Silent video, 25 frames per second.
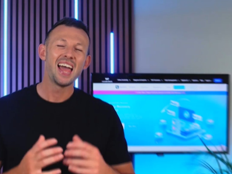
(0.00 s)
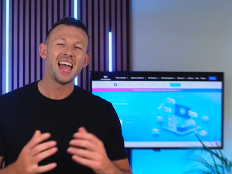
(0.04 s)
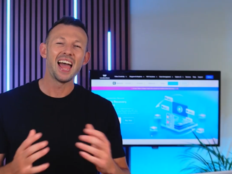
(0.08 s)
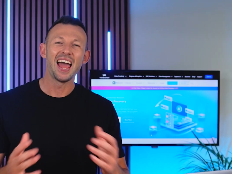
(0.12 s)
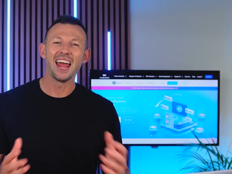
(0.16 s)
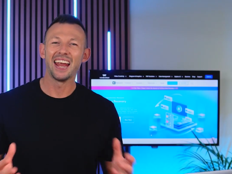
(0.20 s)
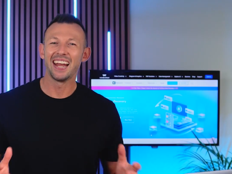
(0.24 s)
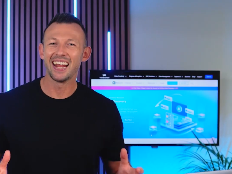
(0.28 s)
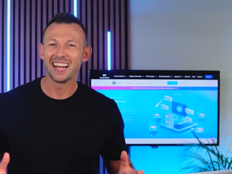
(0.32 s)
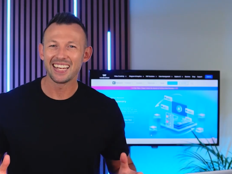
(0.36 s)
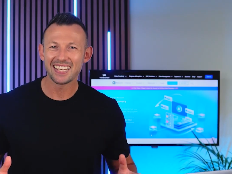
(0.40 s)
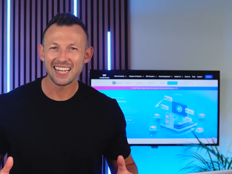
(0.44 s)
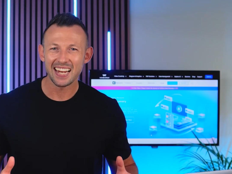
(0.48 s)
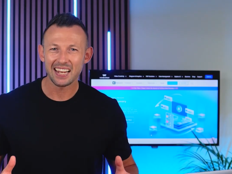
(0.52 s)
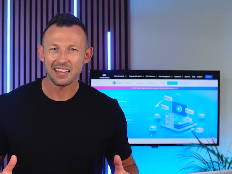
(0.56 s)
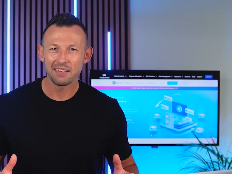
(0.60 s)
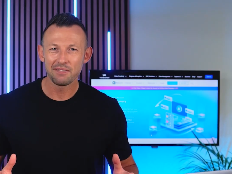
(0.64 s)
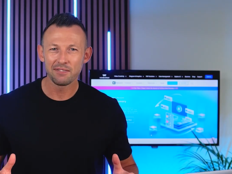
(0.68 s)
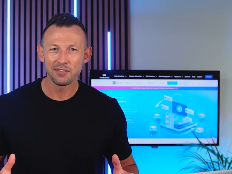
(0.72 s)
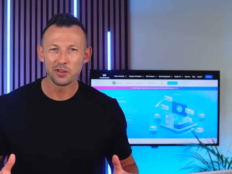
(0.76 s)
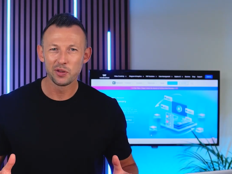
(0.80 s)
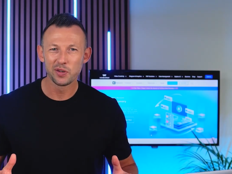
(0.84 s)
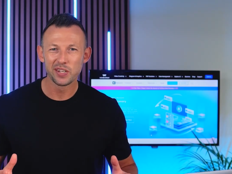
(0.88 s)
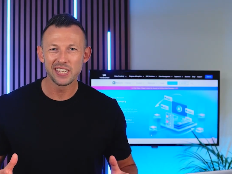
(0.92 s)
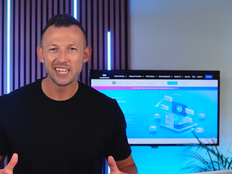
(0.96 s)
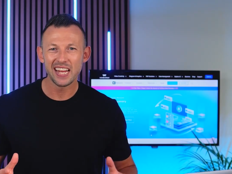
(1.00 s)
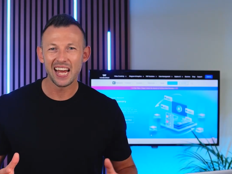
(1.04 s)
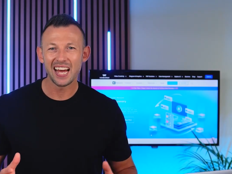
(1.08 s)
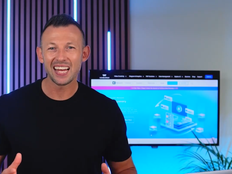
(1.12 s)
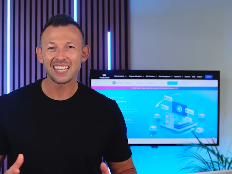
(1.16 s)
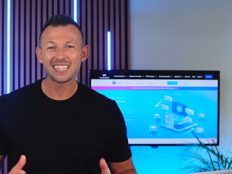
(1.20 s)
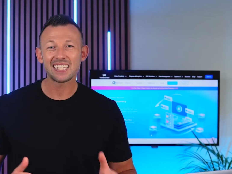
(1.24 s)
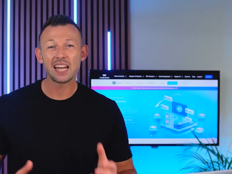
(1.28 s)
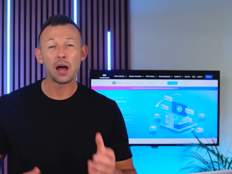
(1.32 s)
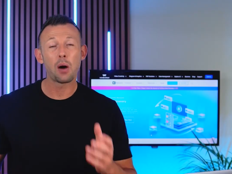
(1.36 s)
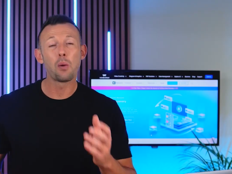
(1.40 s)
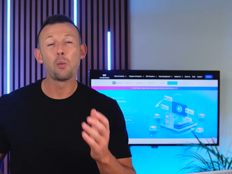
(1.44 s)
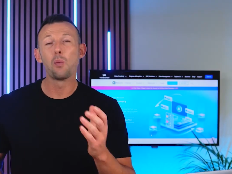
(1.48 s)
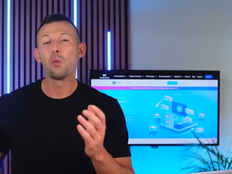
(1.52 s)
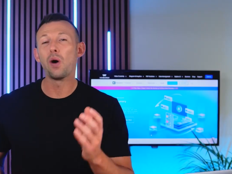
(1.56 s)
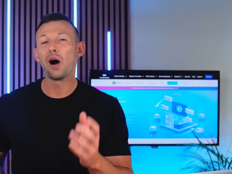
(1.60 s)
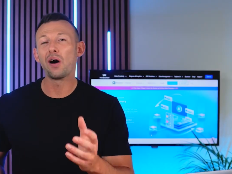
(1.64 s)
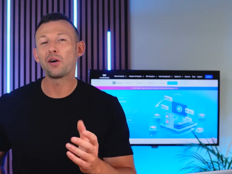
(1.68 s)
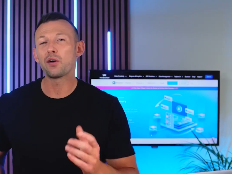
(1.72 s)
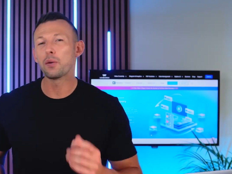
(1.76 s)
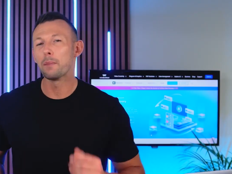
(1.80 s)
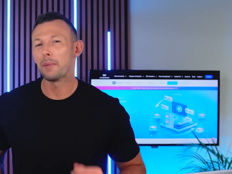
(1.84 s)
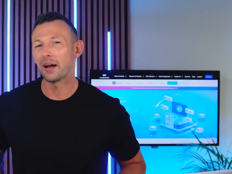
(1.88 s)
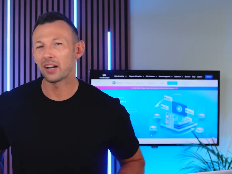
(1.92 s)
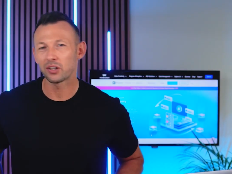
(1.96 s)
Hey there tech enthusiasts,
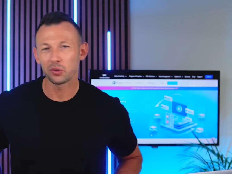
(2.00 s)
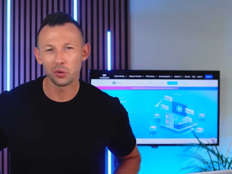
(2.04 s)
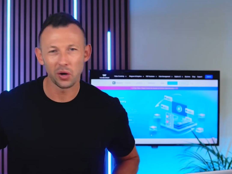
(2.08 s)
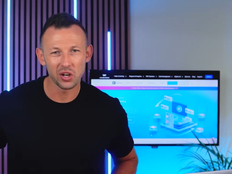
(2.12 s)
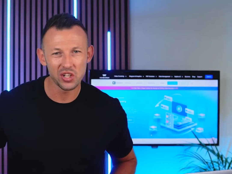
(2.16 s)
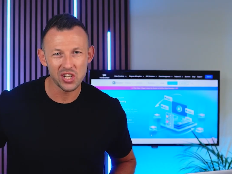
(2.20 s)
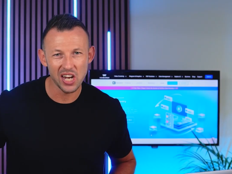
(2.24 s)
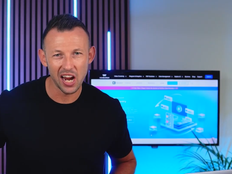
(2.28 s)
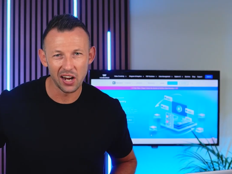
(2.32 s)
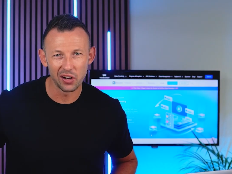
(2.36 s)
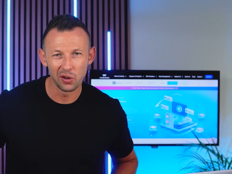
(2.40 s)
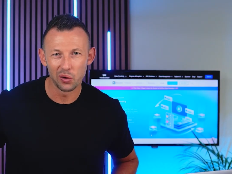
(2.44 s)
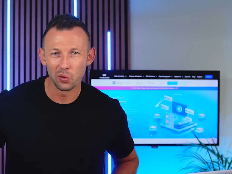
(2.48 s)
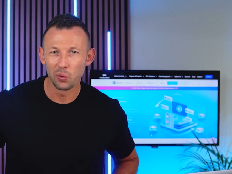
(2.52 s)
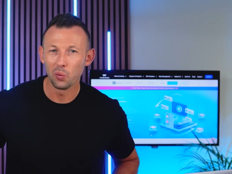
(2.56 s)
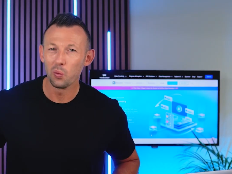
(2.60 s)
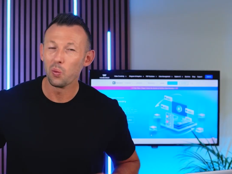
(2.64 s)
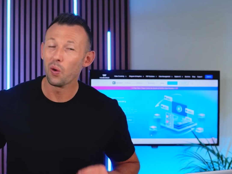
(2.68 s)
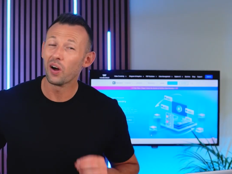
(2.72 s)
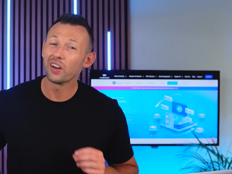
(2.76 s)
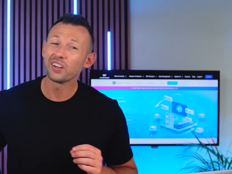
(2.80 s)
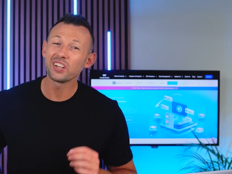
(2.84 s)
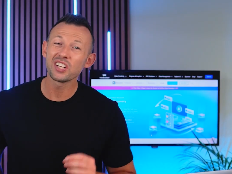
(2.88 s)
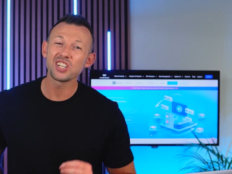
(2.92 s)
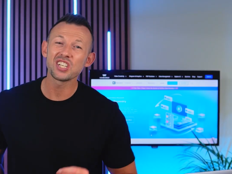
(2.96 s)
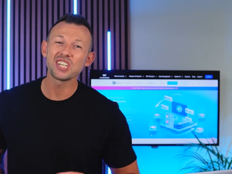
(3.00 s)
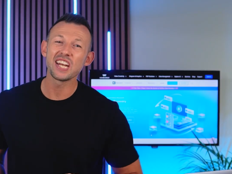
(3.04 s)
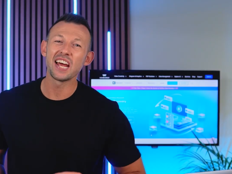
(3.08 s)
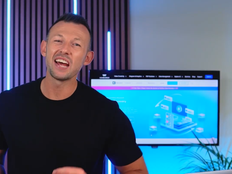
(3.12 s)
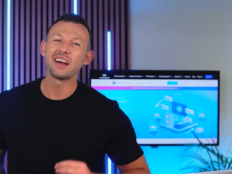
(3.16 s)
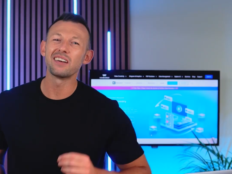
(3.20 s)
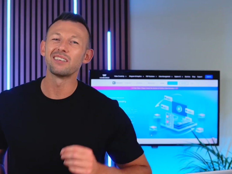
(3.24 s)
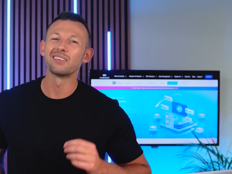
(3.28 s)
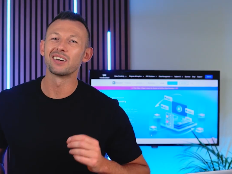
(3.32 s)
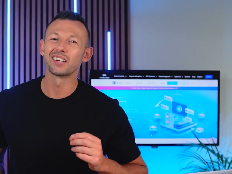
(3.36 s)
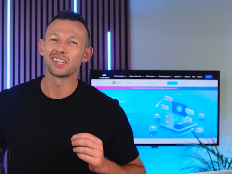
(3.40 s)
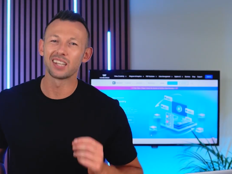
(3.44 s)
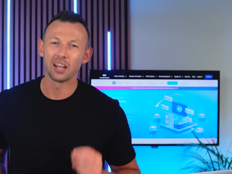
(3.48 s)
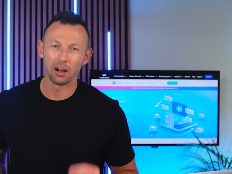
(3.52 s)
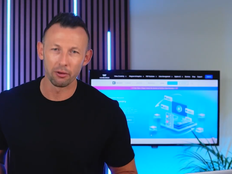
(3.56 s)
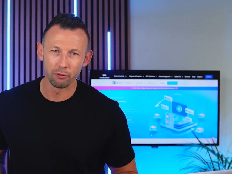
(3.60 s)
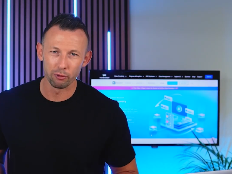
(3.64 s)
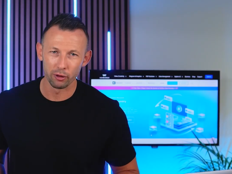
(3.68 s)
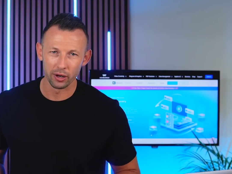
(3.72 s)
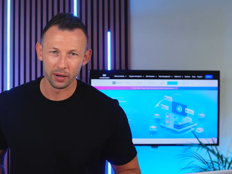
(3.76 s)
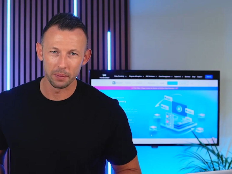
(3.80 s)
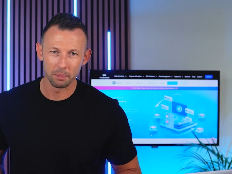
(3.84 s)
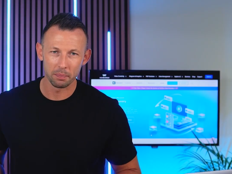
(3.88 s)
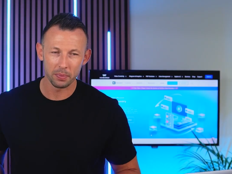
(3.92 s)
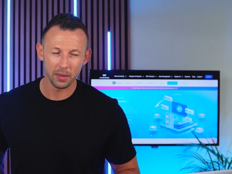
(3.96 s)
welcome back to our channel, Wondershare
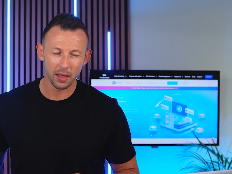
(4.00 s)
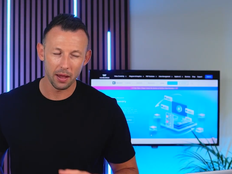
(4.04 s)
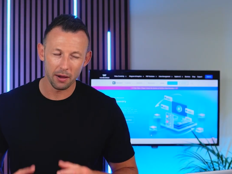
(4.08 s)
It,